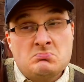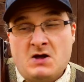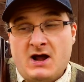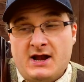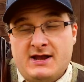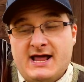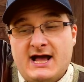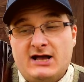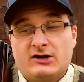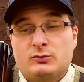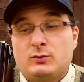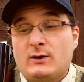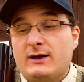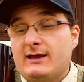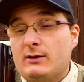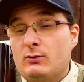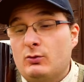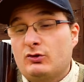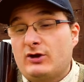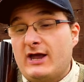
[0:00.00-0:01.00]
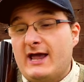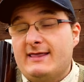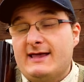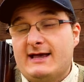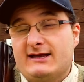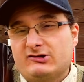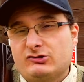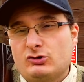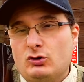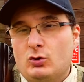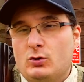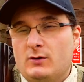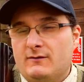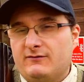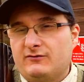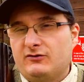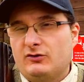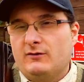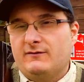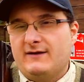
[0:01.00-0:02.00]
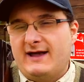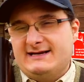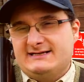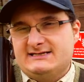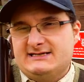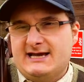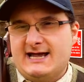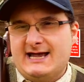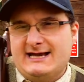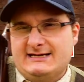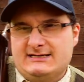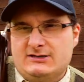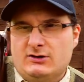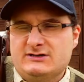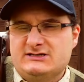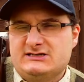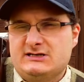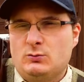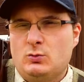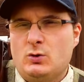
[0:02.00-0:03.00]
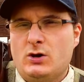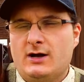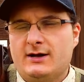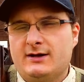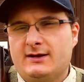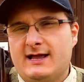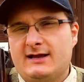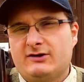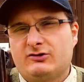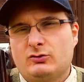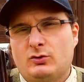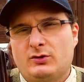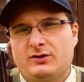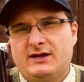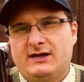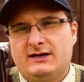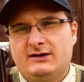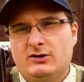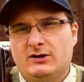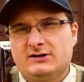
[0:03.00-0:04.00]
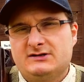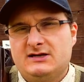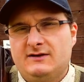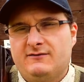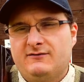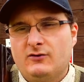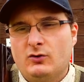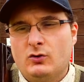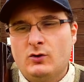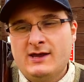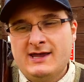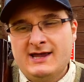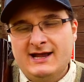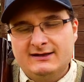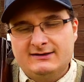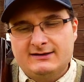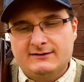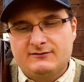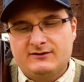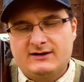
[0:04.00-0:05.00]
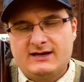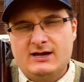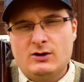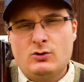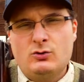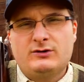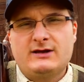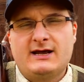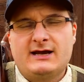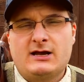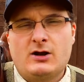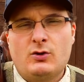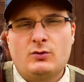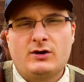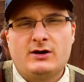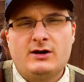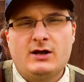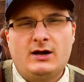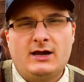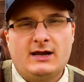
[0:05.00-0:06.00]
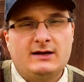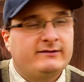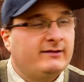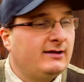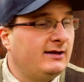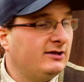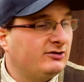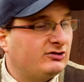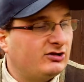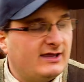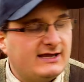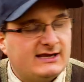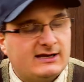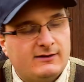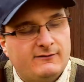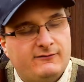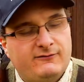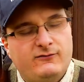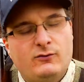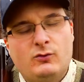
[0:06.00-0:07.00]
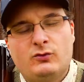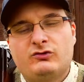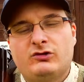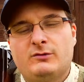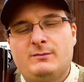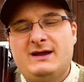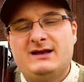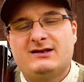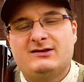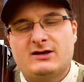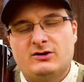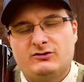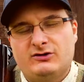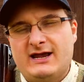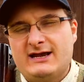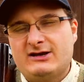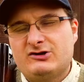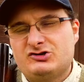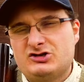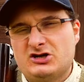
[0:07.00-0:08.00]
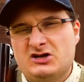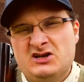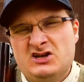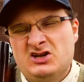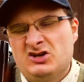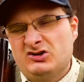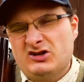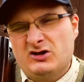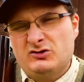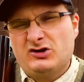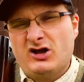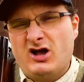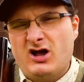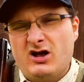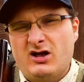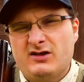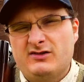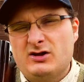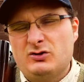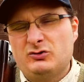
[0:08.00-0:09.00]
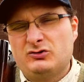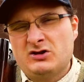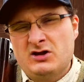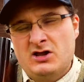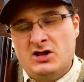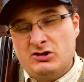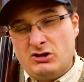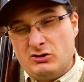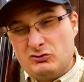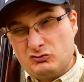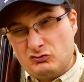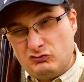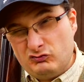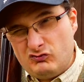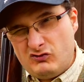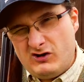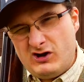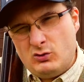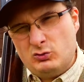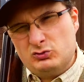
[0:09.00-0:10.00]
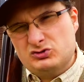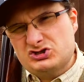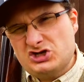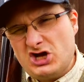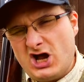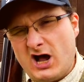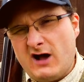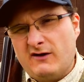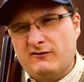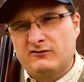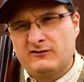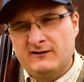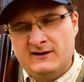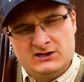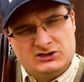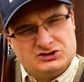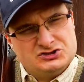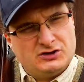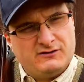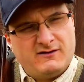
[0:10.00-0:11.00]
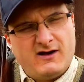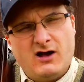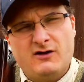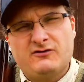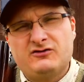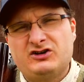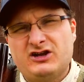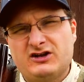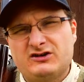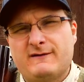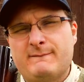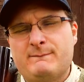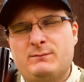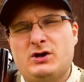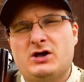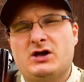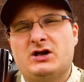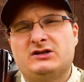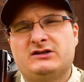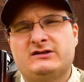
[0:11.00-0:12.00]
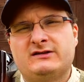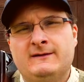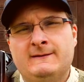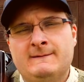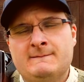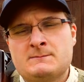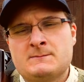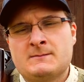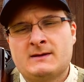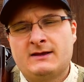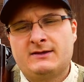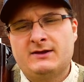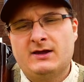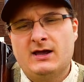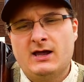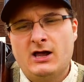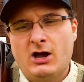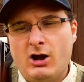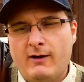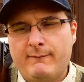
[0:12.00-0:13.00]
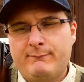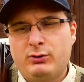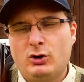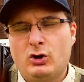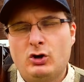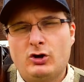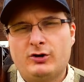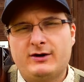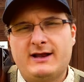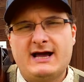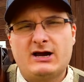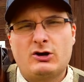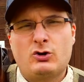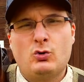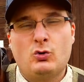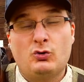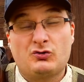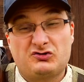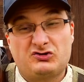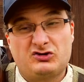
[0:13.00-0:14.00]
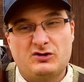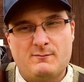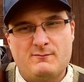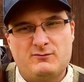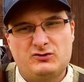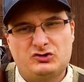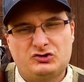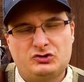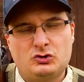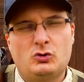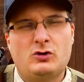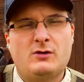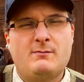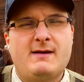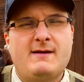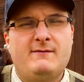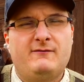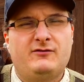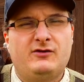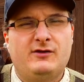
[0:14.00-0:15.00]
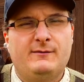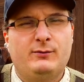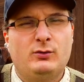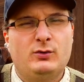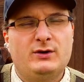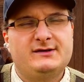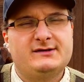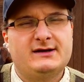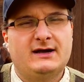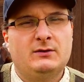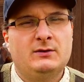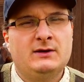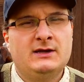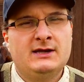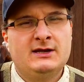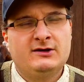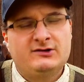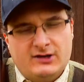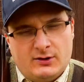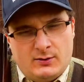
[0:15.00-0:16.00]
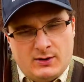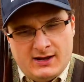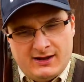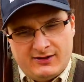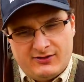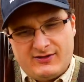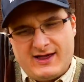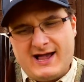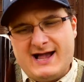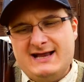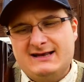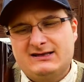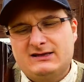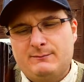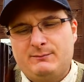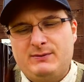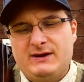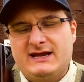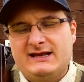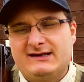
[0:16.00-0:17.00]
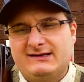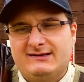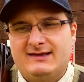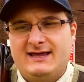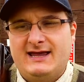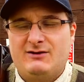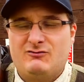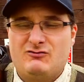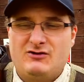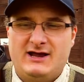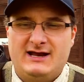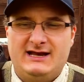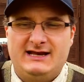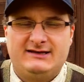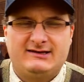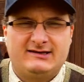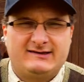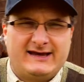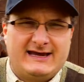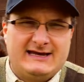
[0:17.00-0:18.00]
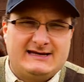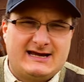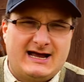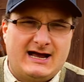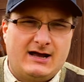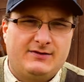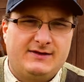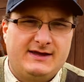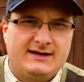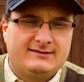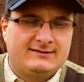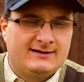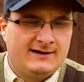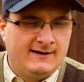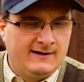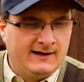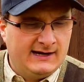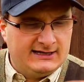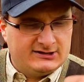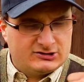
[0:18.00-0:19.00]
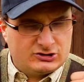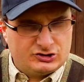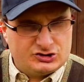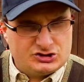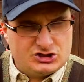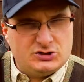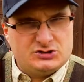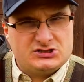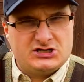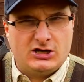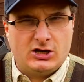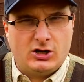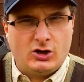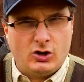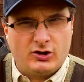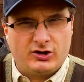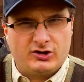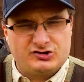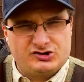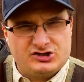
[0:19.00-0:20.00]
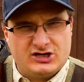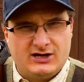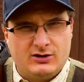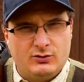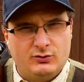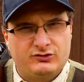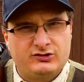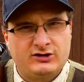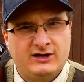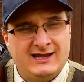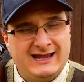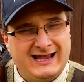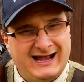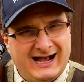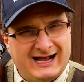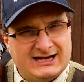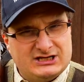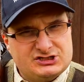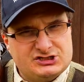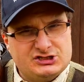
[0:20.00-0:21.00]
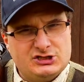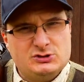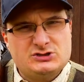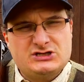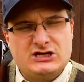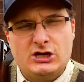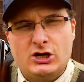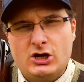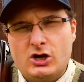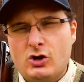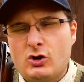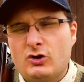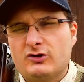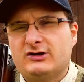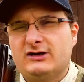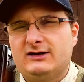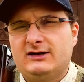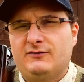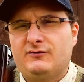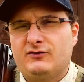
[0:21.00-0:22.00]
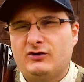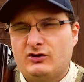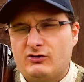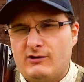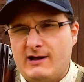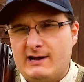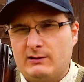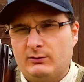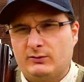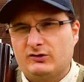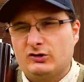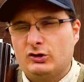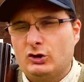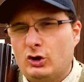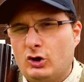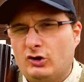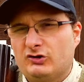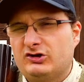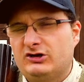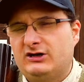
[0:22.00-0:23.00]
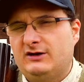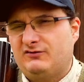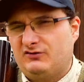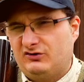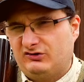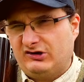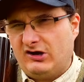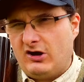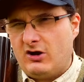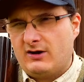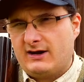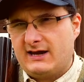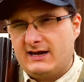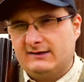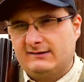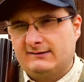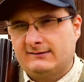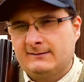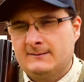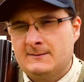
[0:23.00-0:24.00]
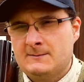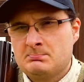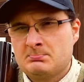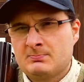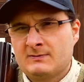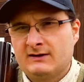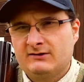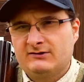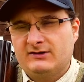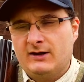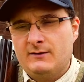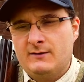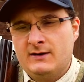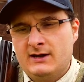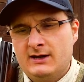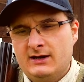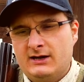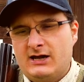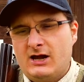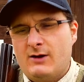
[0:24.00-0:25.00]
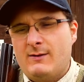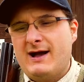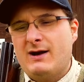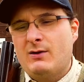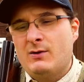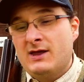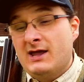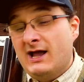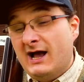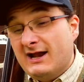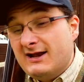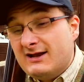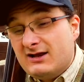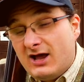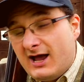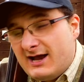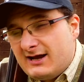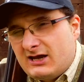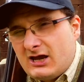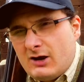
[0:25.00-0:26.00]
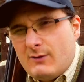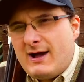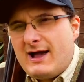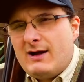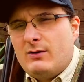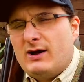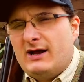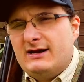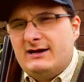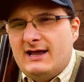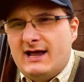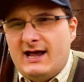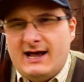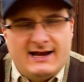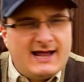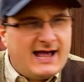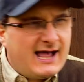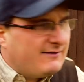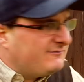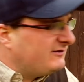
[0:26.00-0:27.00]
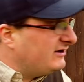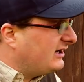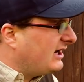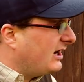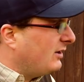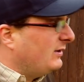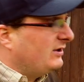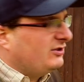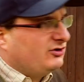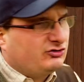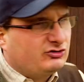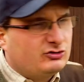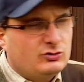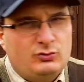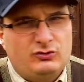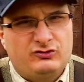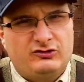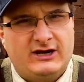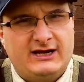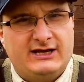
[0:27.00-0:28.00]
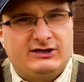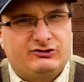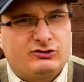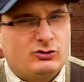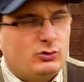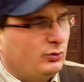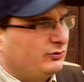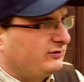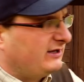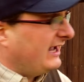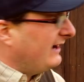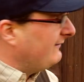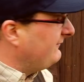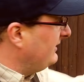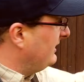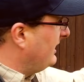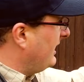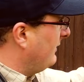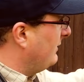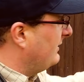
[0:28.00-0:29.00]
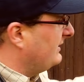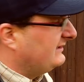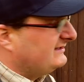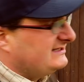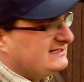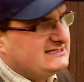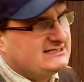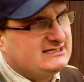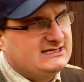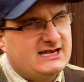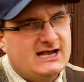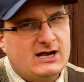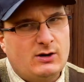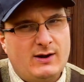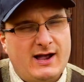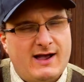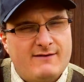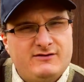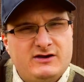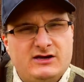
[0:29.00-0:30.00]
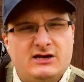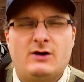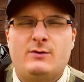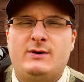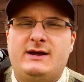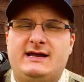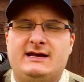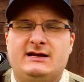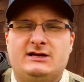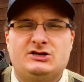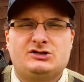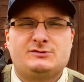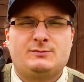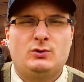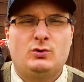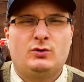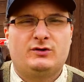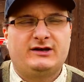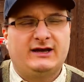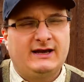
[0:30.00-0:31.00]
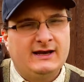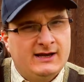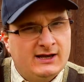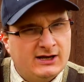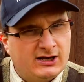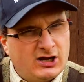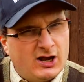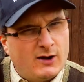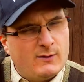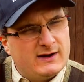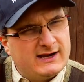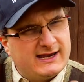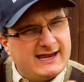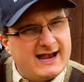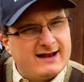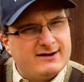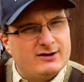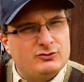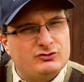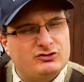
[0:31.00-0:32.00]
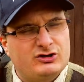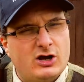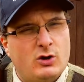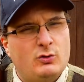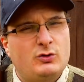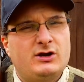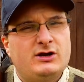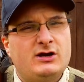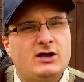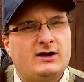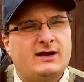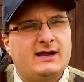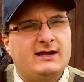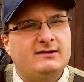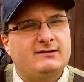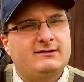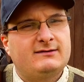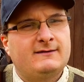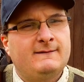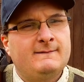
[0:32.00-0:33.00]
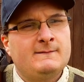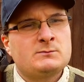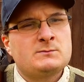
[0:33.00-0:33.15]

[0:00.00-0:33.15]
And that's where they will get their score of sort of 88, 91, that sort of thing, 94, is they've killed their golden nuggets, so they can afford to miss those extra, those real tough sort of half a dozen birds that are put on that course to sort the men from the boys out. So that is the biggest thing really to take out of this, is shooting a lot of shells and shooting lots of different grounds, lots of different targets. So go out and have your go at the schools challenge course, have your go at the DTL, have your go at English sporting, go and get those golden nuggets.